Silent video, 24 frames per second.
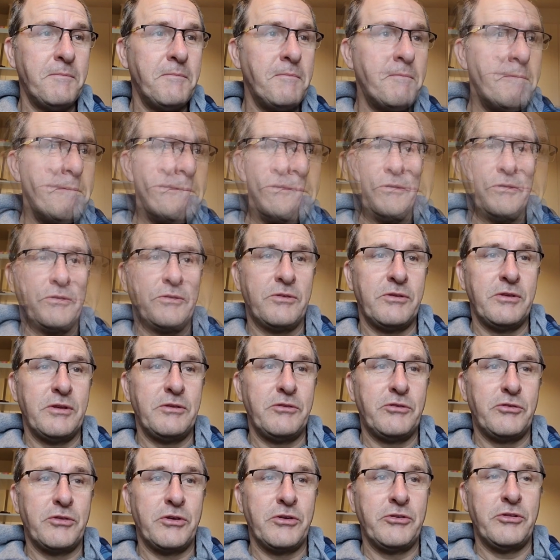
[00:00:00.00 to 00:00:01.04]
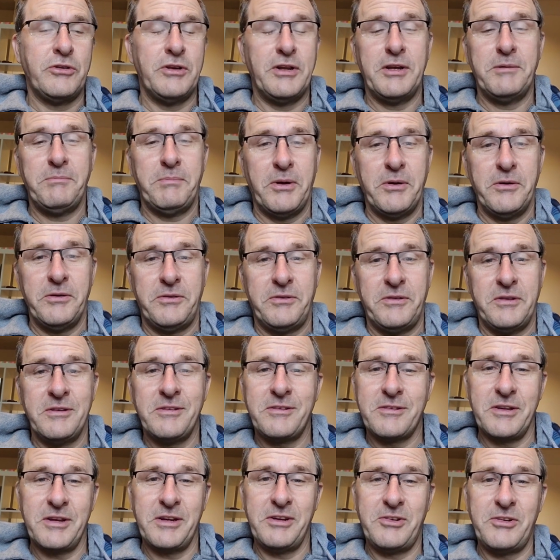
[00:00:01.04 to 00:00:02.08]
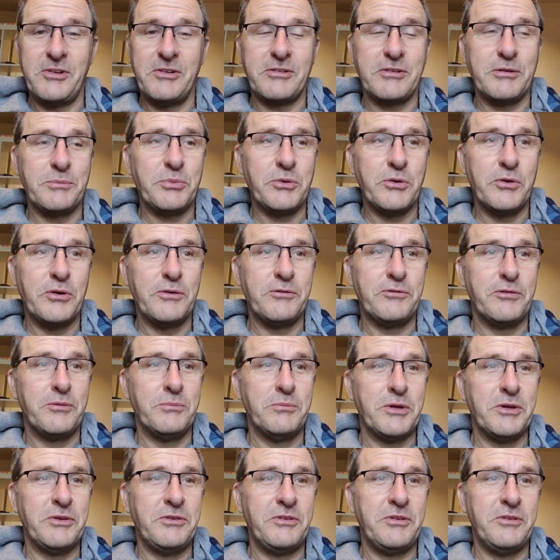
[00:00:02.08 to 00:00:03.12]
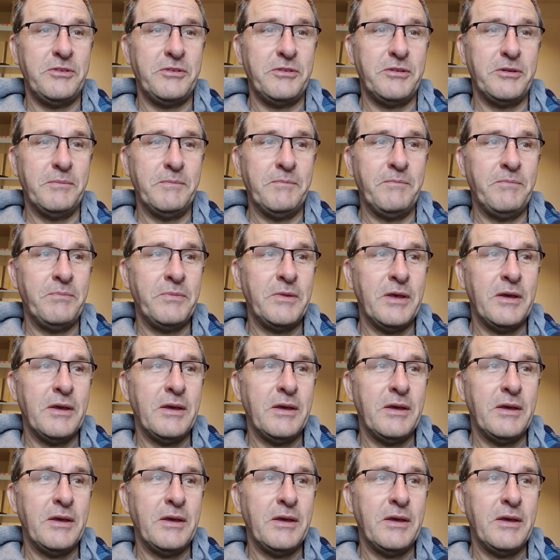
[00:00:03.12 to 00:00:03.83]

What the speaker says: Good instruction and post-installation support from my system.